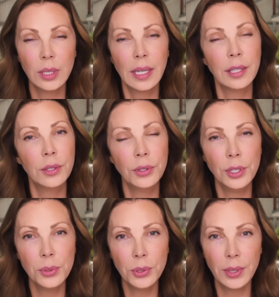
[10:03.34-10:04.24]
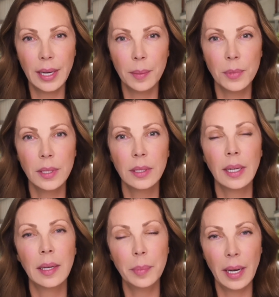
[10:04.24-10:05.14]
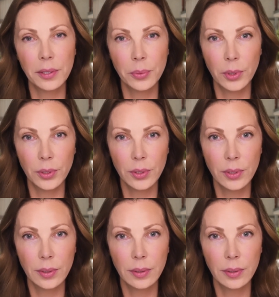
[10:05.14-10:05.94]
like your usernames and passwords.